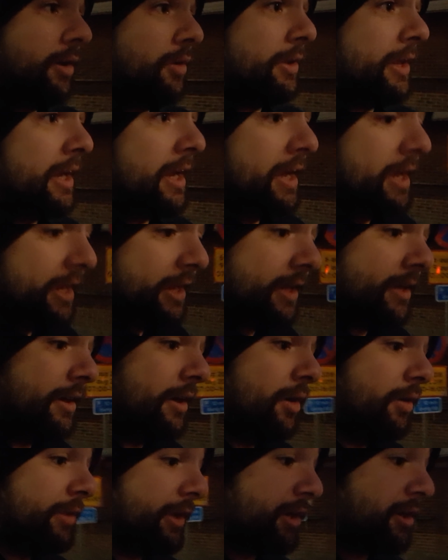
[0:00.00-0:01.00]
know, they
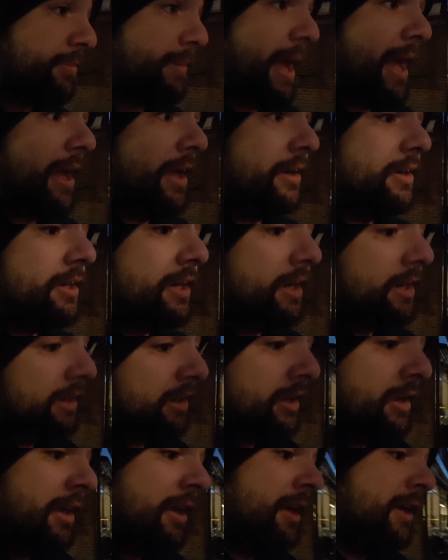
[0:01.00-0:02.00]
know the command
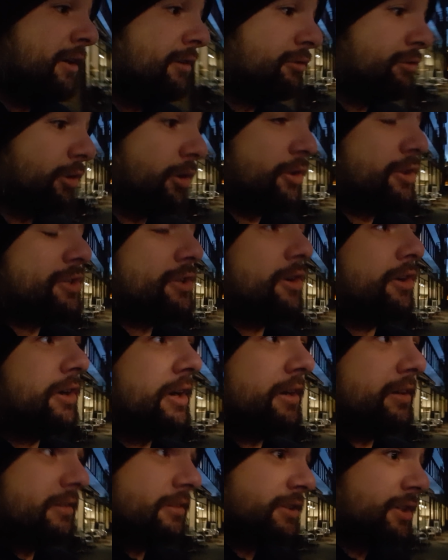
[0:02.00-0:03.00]
for
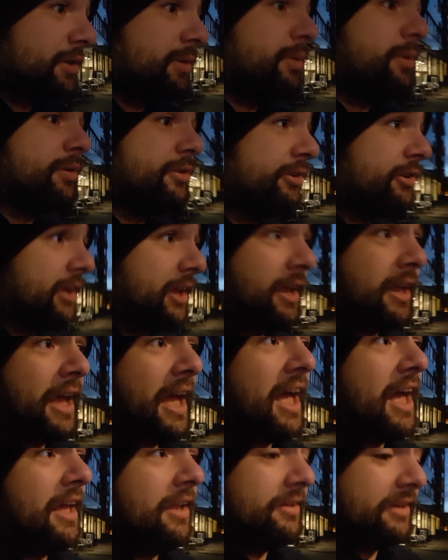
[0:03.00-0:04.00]
certain tools
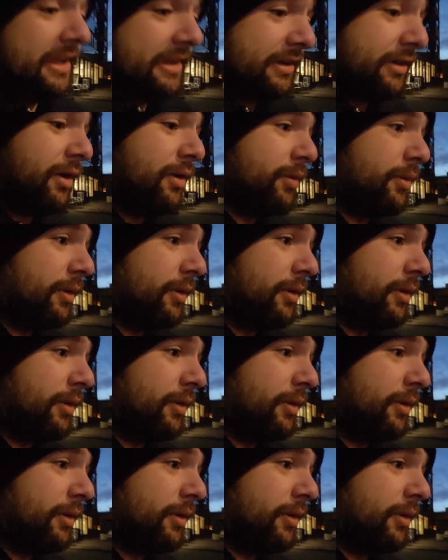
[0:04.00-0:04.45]
and they know